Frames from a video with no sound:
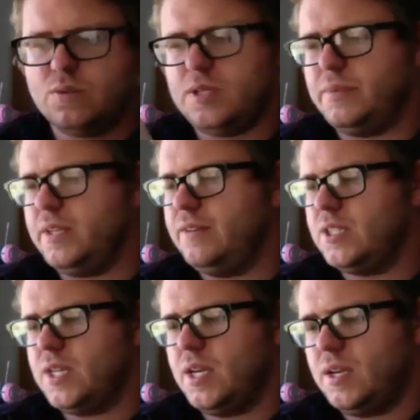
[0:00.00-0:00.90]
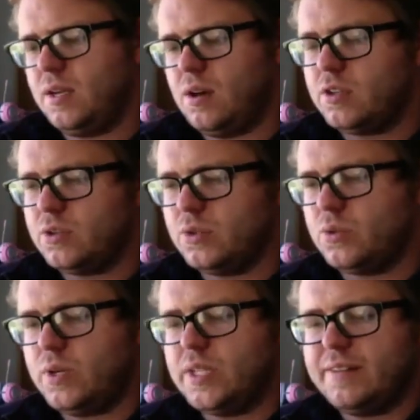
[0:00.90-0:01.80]
one, I believe, is also a
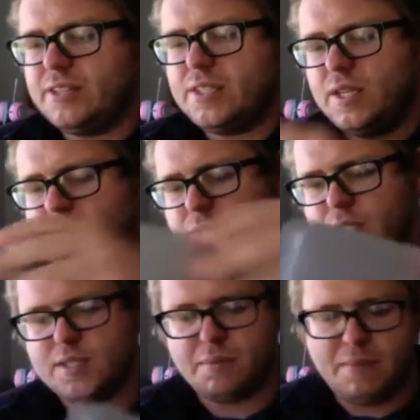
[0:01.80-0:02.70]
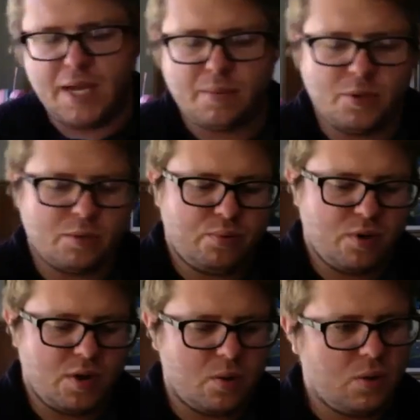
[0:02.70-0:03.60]
2017, but this is a MacBook
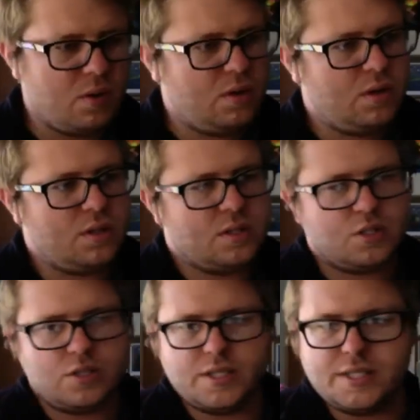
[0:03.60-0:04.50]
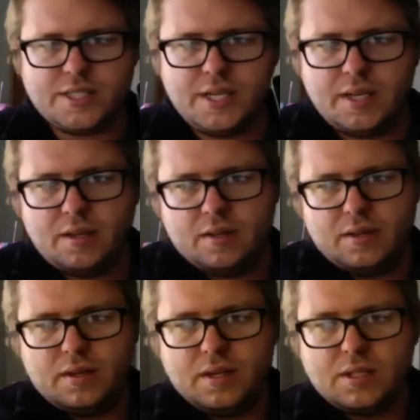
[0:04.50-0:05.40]
Pro. As you can see,
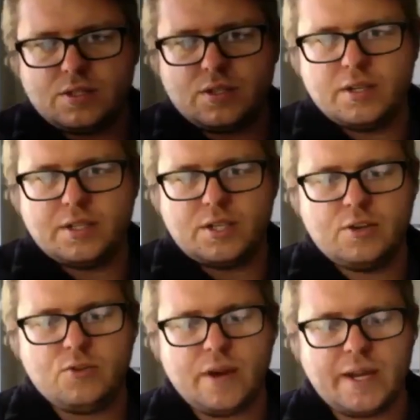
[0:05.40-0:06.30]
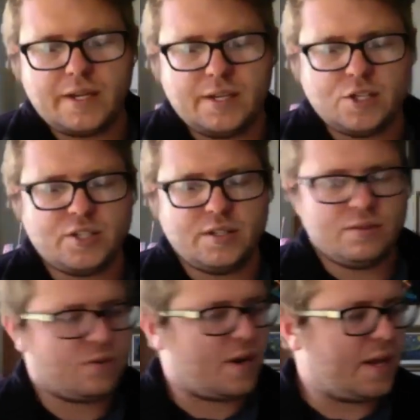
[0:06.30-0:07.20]
it's good, great condition,
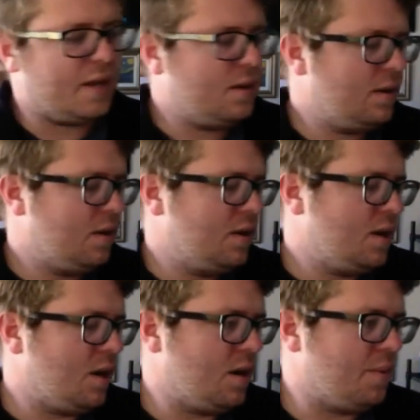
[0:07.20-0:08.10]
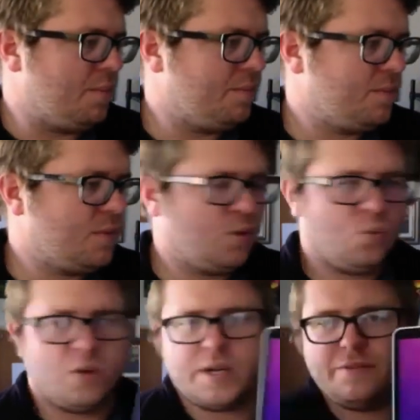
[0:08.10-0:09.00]
right?
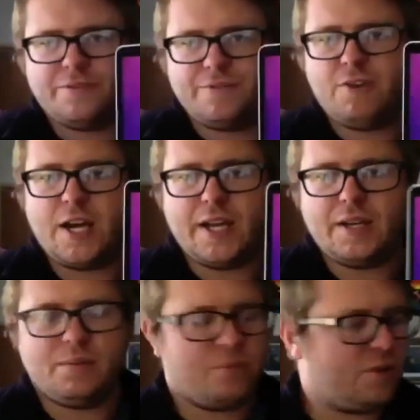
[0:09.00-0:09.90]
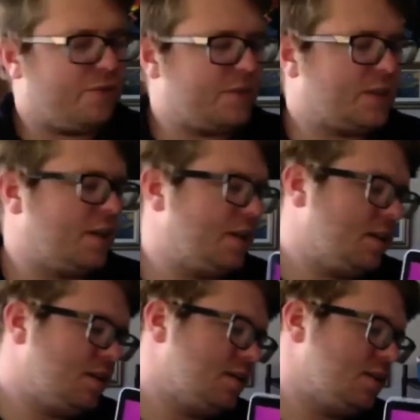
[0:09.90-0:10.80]
Working fine, perfectly.
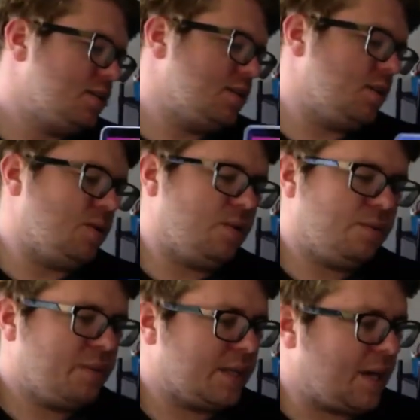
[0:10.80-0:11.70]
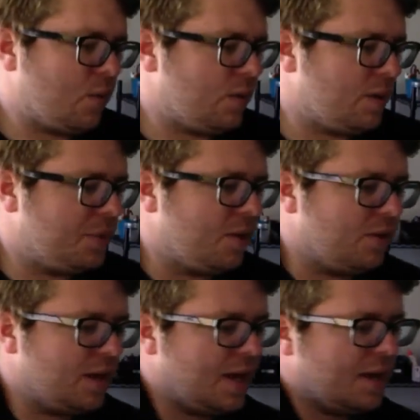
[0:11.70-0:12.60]
So picked that one up the
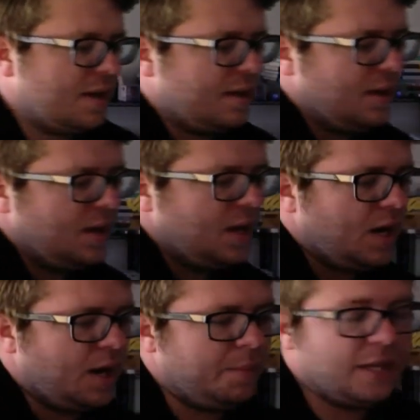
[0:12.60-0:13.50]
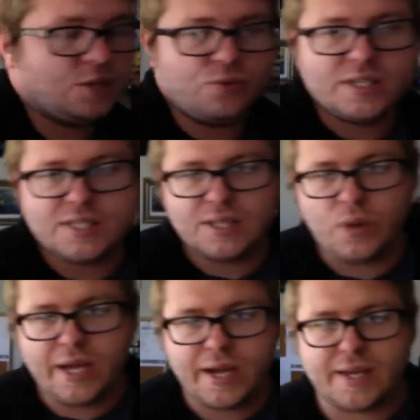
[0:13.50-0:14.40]
other day. And the
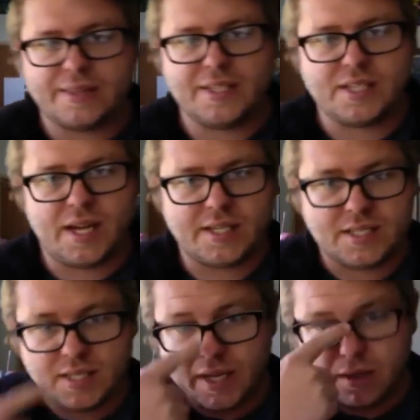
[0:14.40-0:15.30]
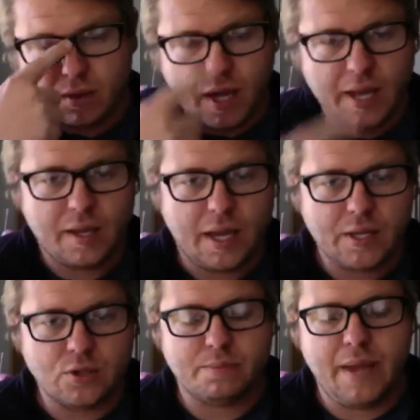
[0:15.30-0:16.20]
way I got these guys is like, I
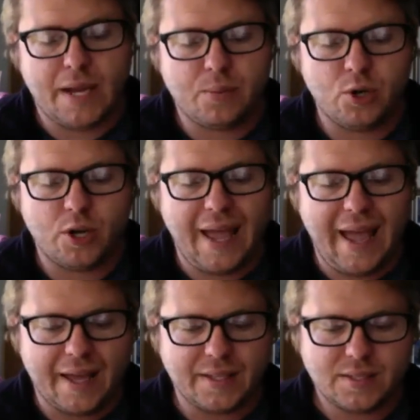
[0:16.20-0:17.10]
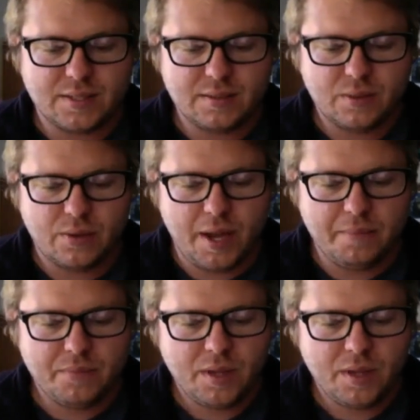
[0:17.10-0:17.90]
use MacBook ads, okay?